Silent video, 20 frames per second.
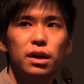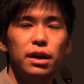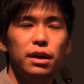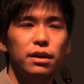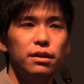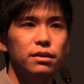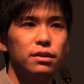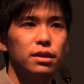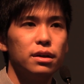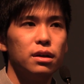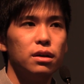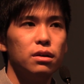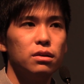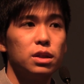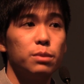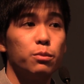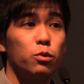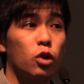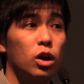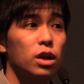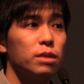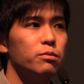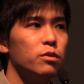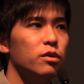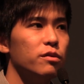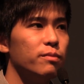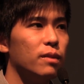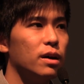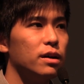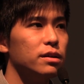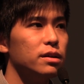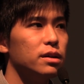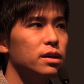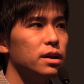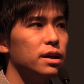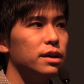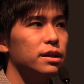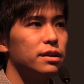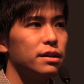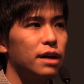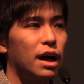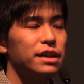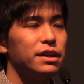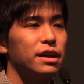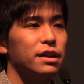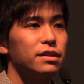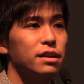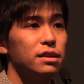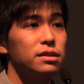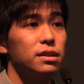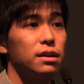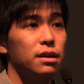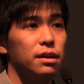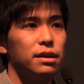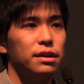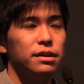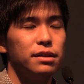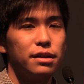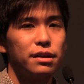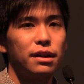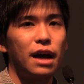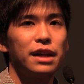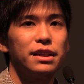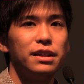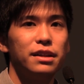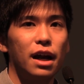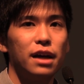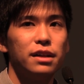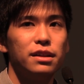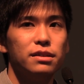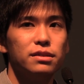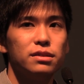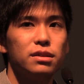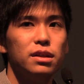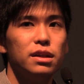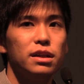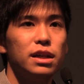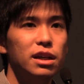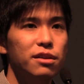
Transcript: in the democratic movement in the 1980s and in the 1990s,